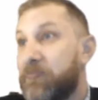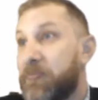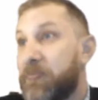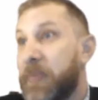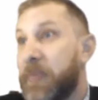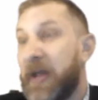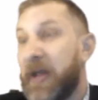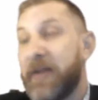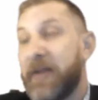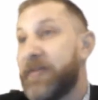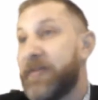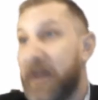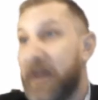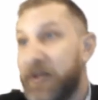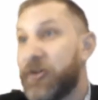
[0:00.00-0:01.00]
and it's not
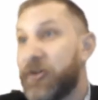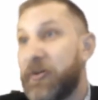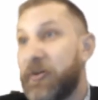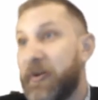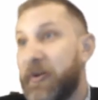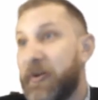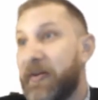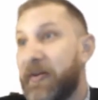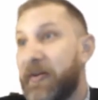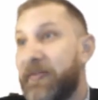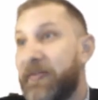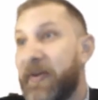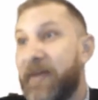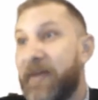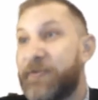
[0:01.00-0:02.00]
determinative
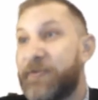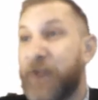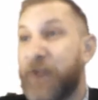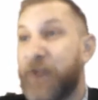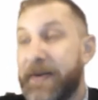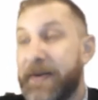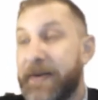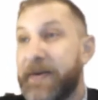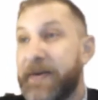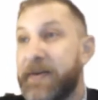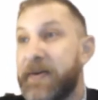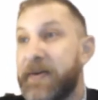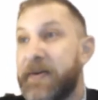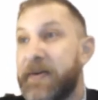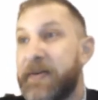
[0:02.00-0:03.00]
of gender,
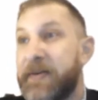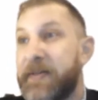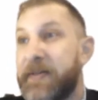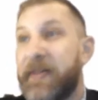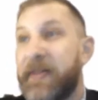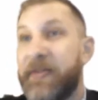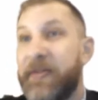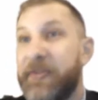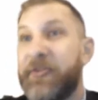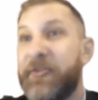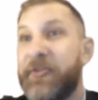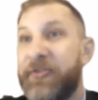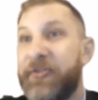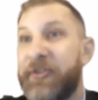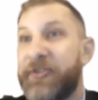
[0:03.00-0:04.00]
then there is no
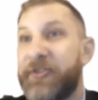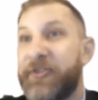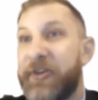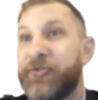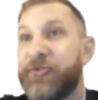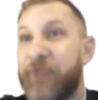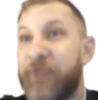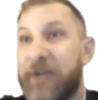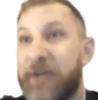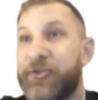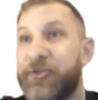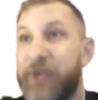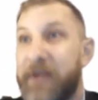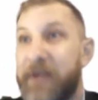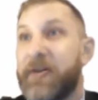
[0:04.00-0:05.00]
such thing as
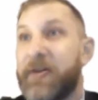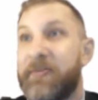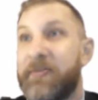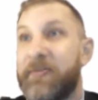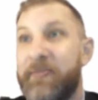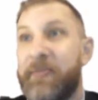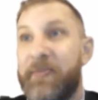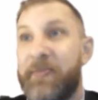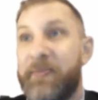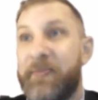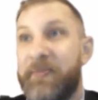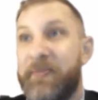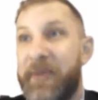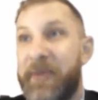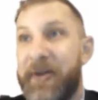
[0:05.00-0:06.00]
transgender,
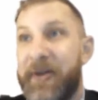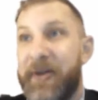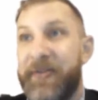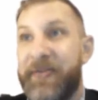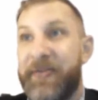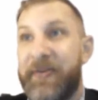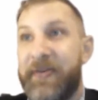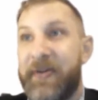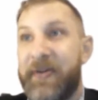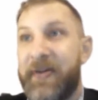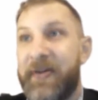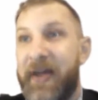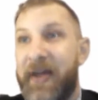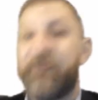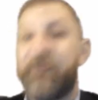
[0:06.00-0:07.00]
because
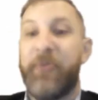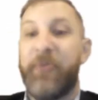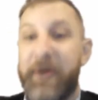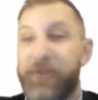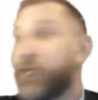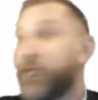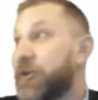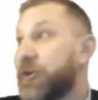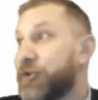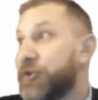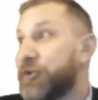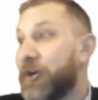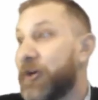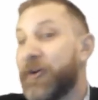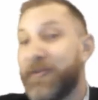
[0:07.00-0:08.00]
everyone is
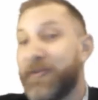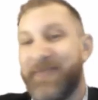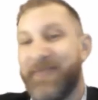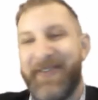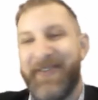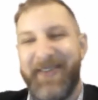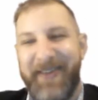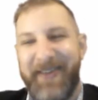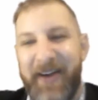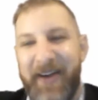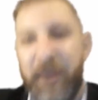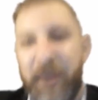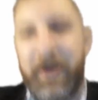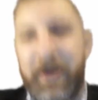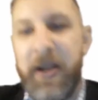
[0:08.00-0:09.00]
transgender.
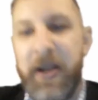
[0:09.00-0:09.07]
Right?